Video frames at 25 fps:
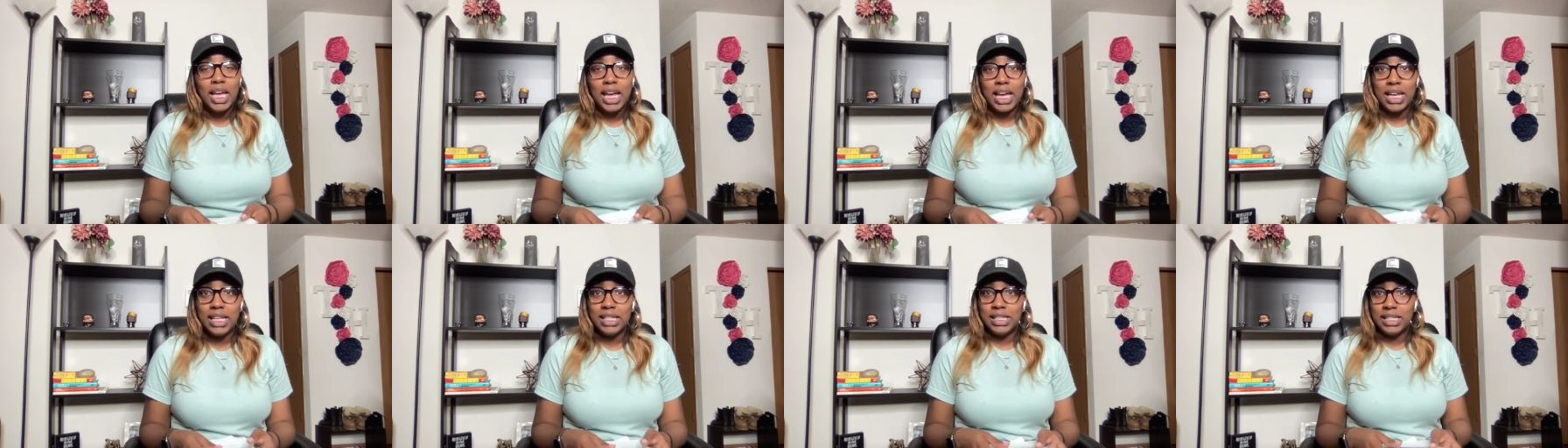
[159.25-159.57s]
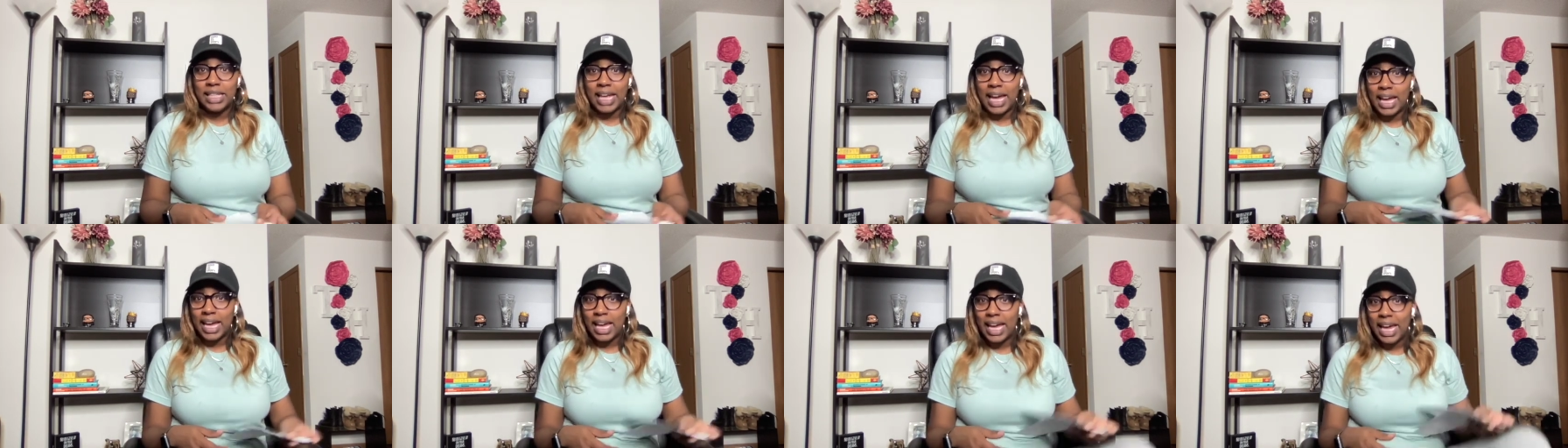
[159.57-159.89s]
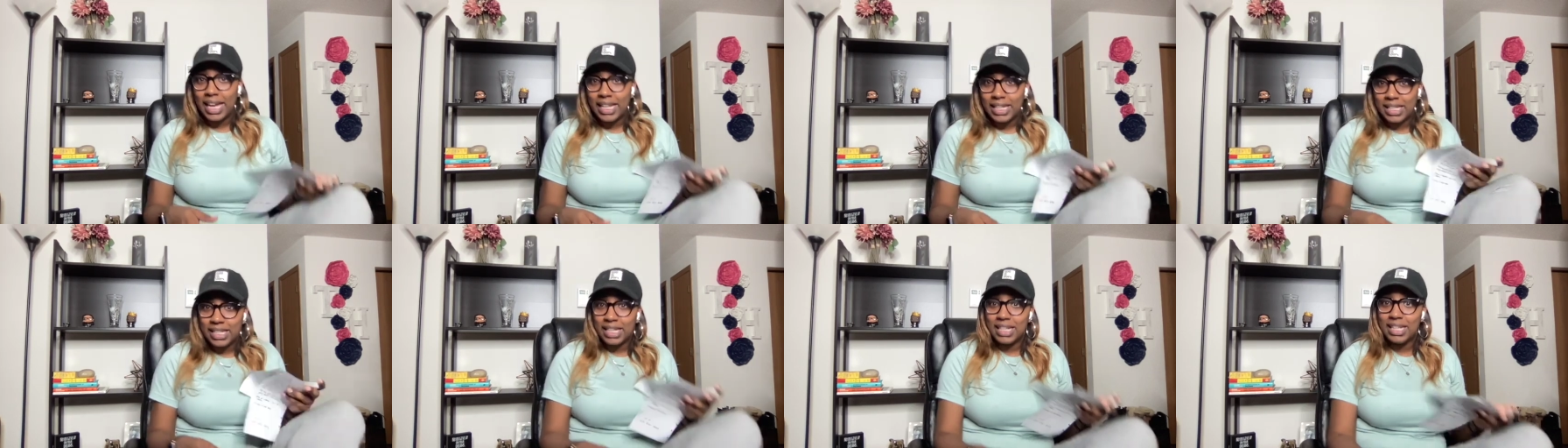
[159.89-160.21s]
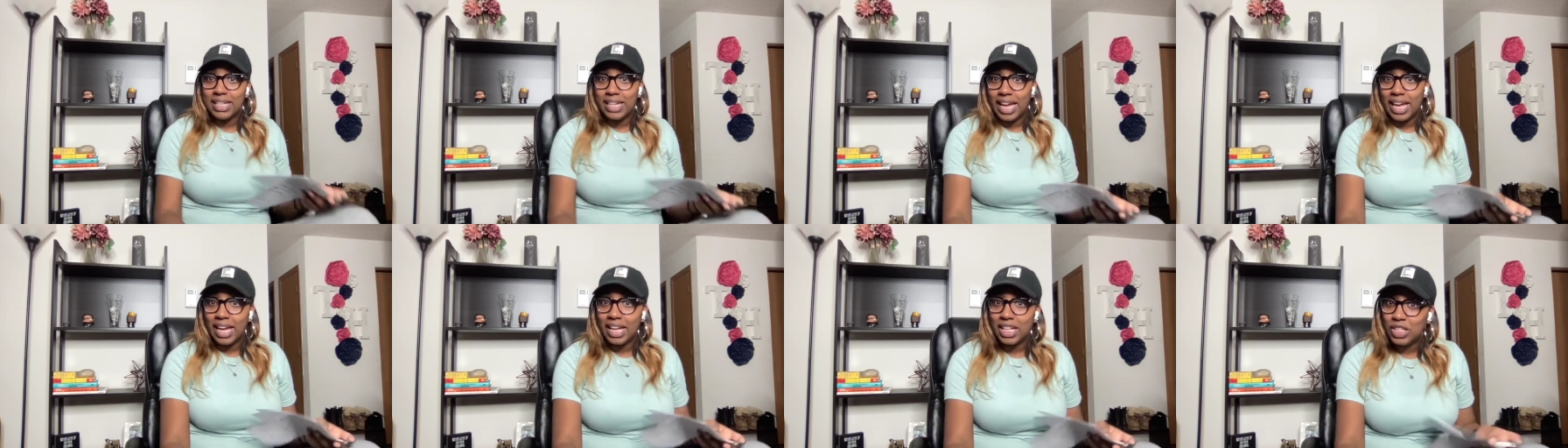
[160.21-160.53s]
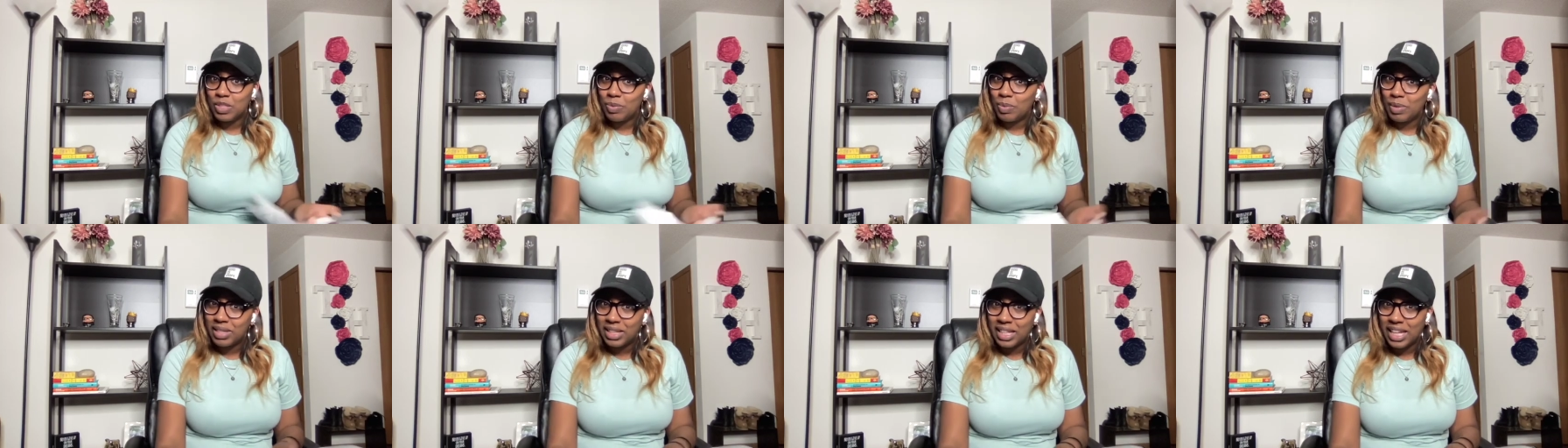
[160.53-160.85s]
and Zach had to
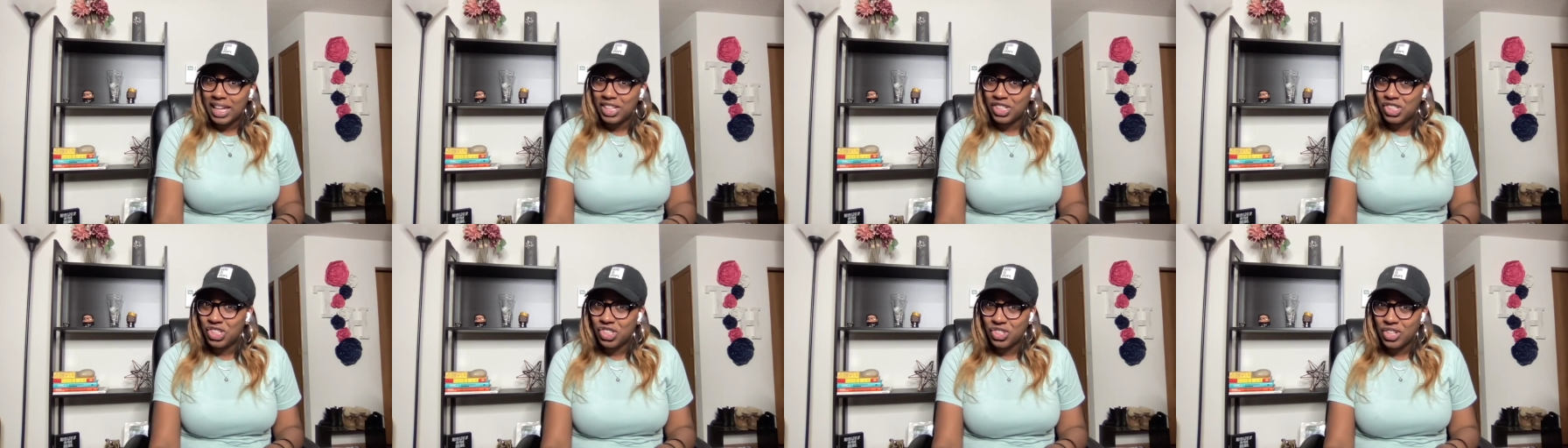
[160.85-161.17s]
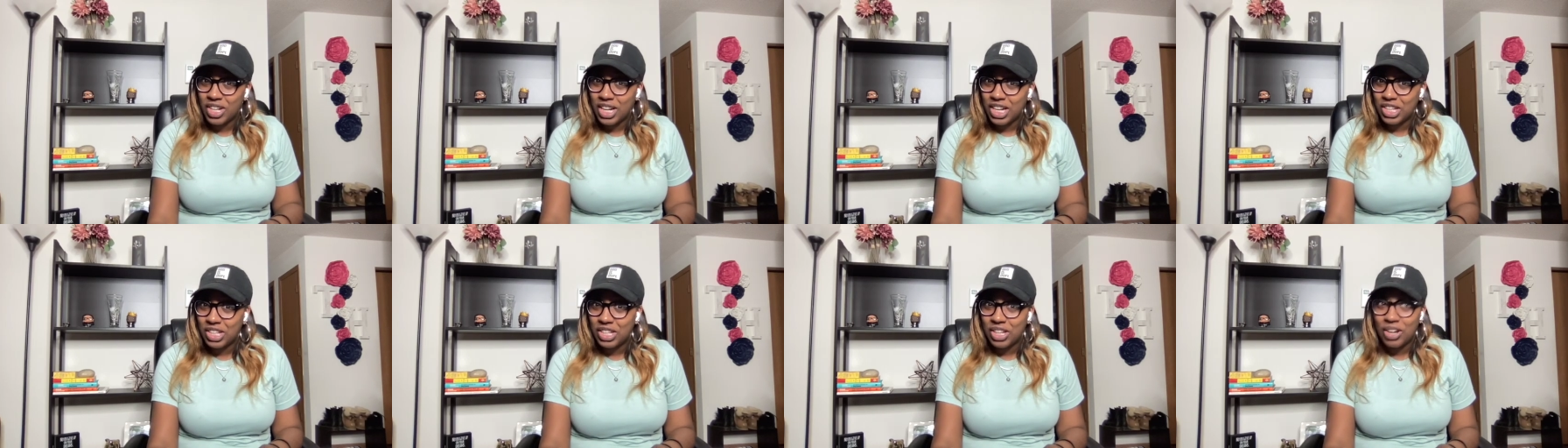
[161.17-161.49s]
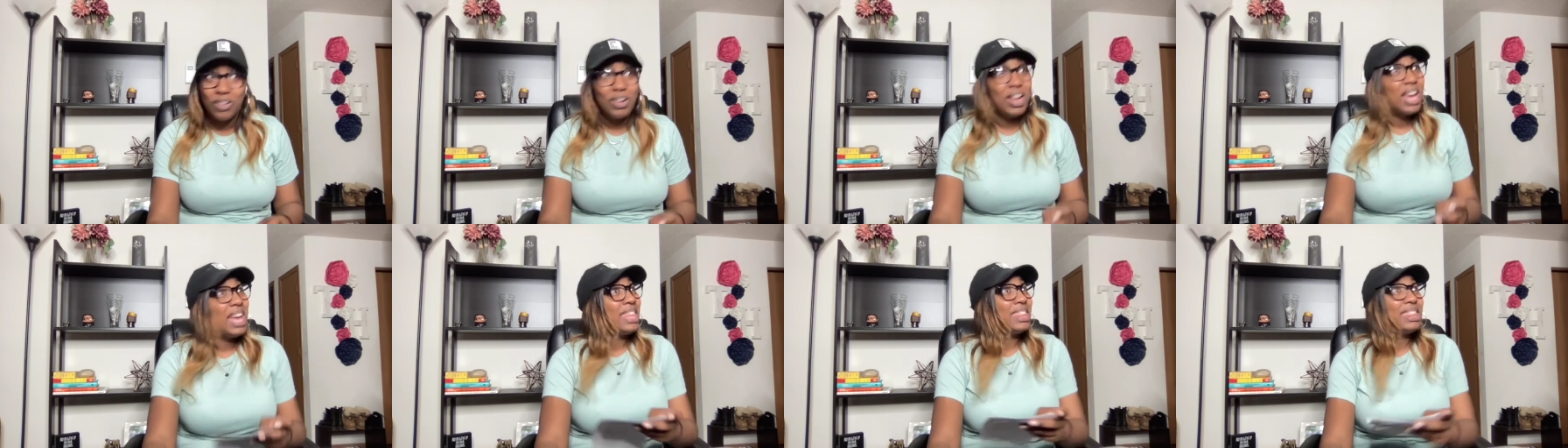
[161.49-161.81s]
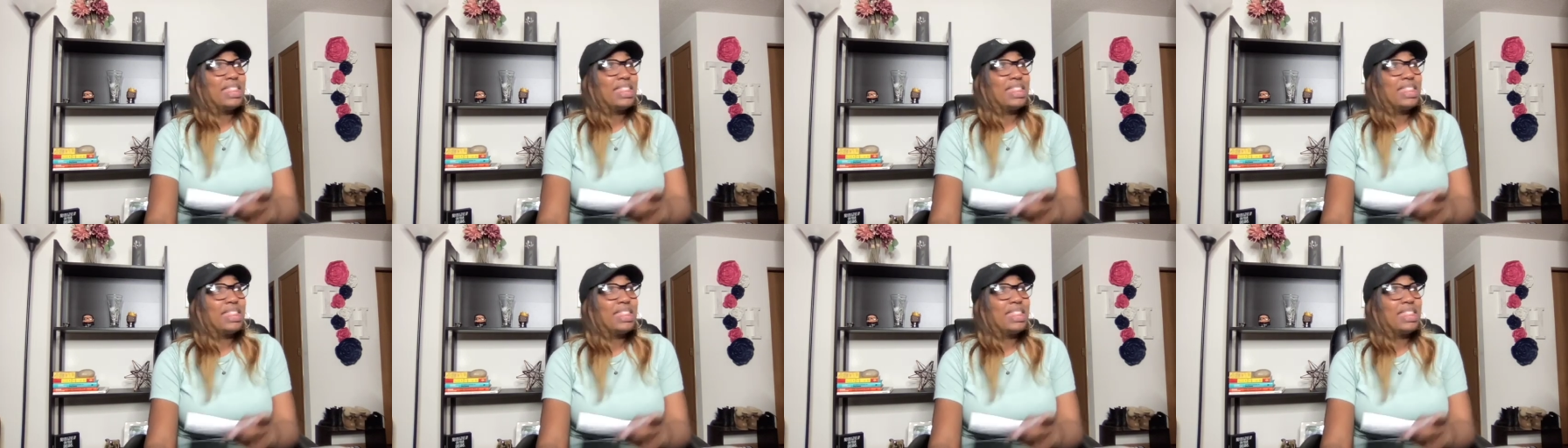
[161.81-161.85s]
dance with the instructor,